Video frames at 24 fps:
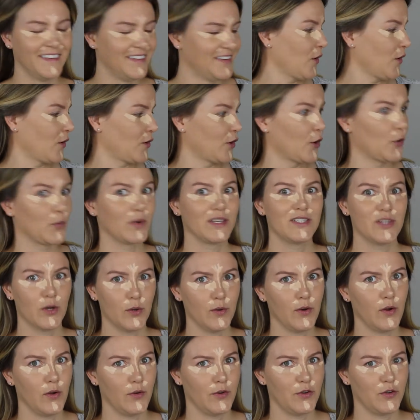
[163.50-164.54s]
Or no, we don't
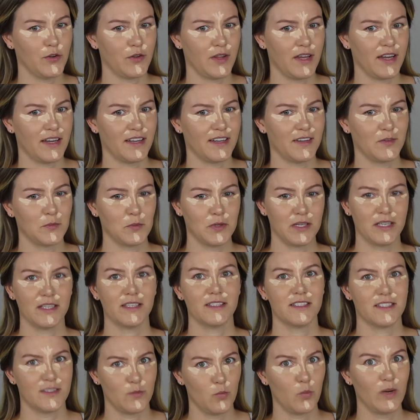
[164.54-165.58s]
all know that and
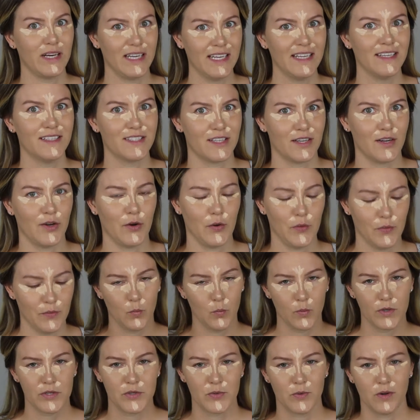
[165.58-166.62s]
we need to know.
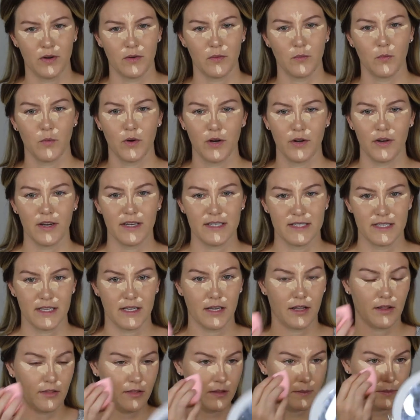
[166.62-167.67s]
Which one? What do you guys
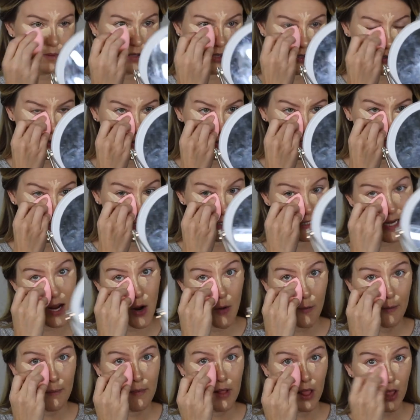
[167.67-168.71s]
think? Let me know
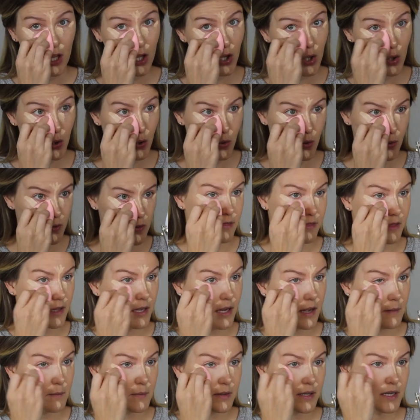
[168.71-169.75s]
down below. I think
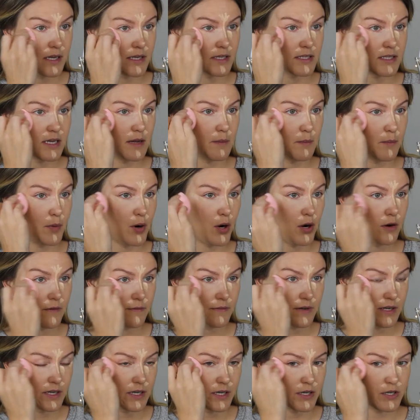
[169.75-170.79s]
I picked a
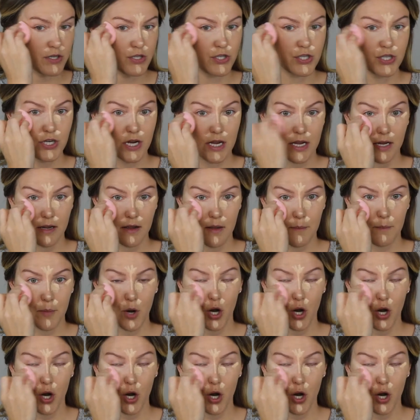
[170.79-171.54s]
perfect shade